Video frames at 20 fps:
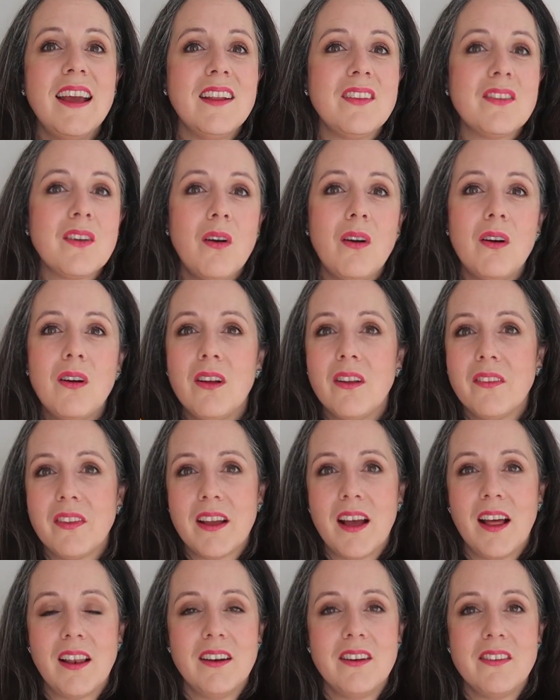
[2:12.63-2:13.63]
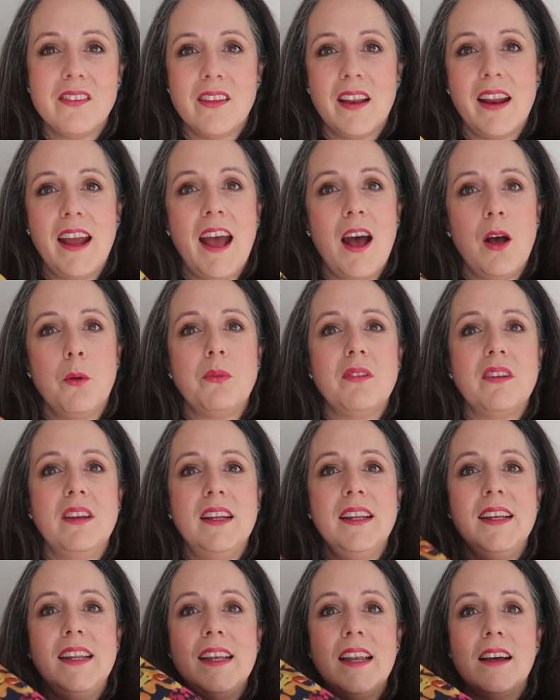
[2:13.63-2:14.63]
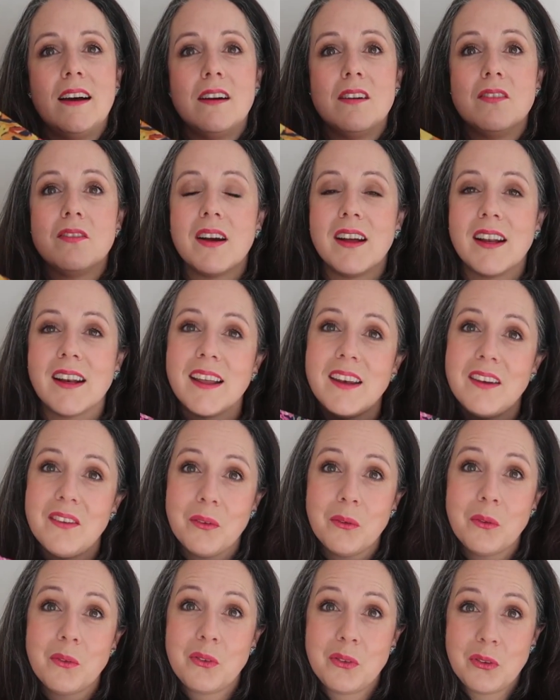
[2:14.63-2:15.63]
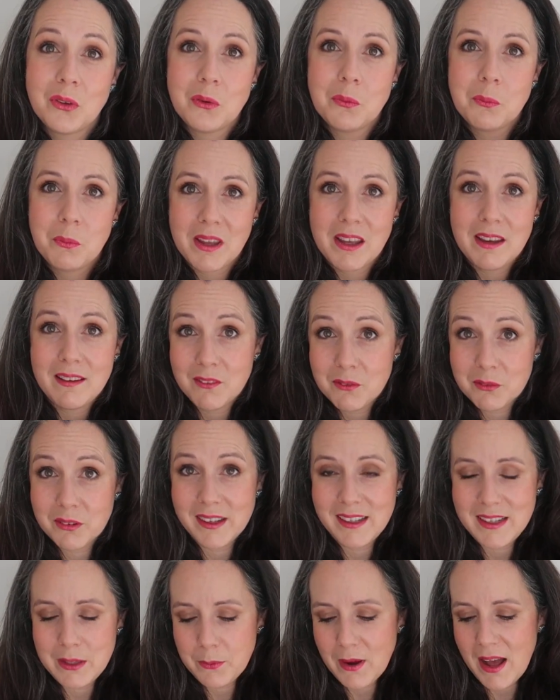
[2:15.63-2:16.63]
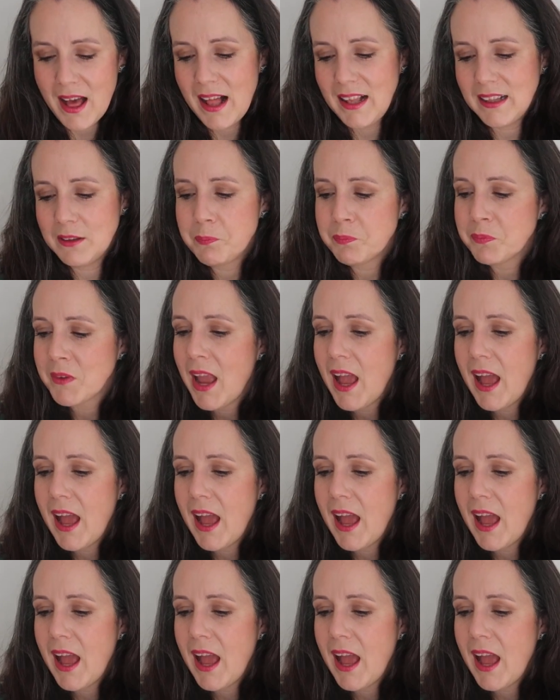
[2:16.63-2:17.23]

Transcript: It's all the colours that I absolutely love and I know suit me really well.